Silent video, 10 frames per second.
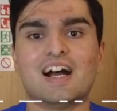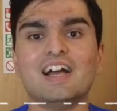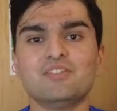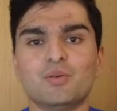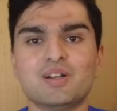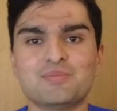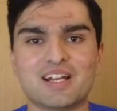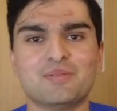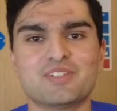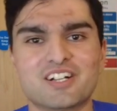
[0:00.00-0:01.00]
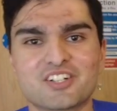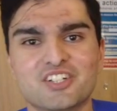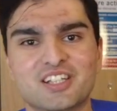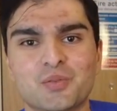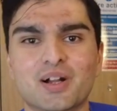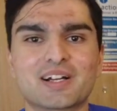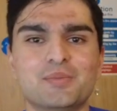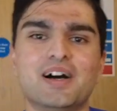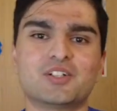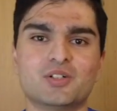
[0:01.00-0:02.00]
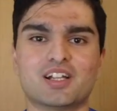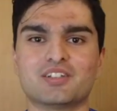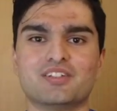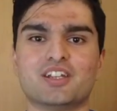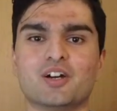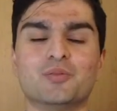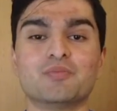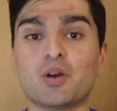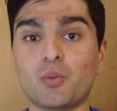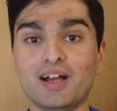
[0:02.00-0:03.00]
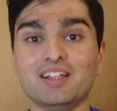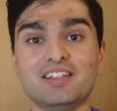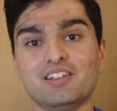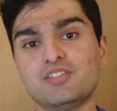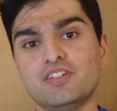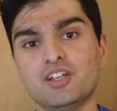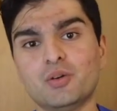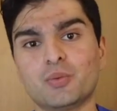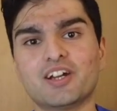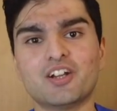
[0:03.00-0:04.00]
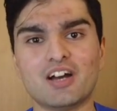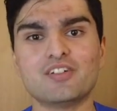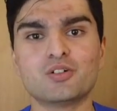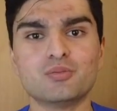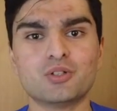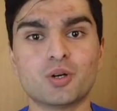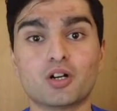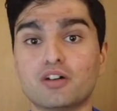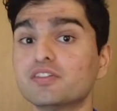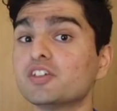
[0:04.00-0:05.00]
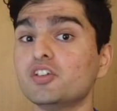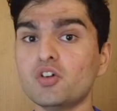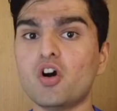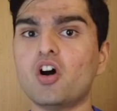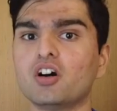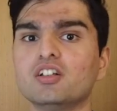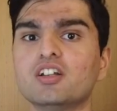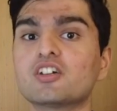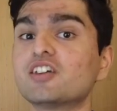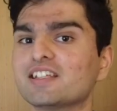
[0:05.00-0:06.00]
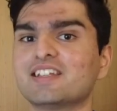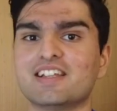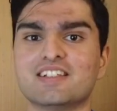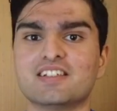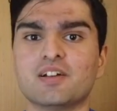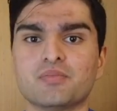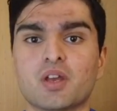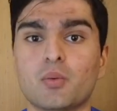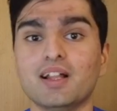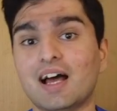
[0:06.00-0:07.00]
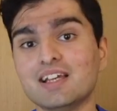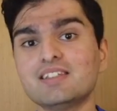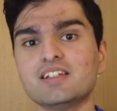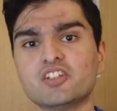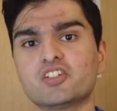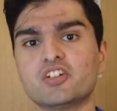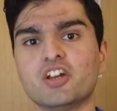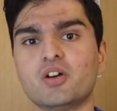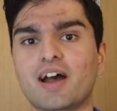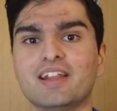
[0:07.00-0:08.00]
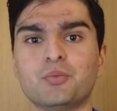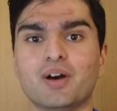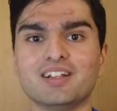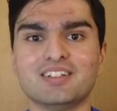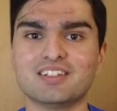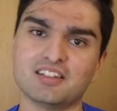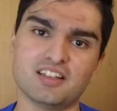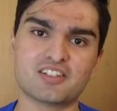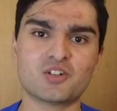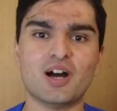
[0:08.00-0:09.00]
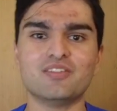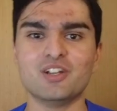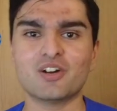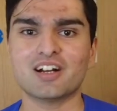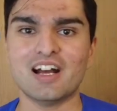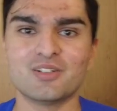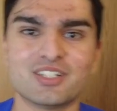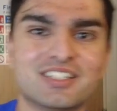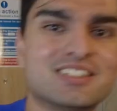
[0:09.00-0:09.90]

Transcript: Hi everyone, my name is Rakshith and welcome back to another video. Well, in this video, we're gonna have a room tour of a new hall residence. Well, I stay in a studio and well, let's go have a look around.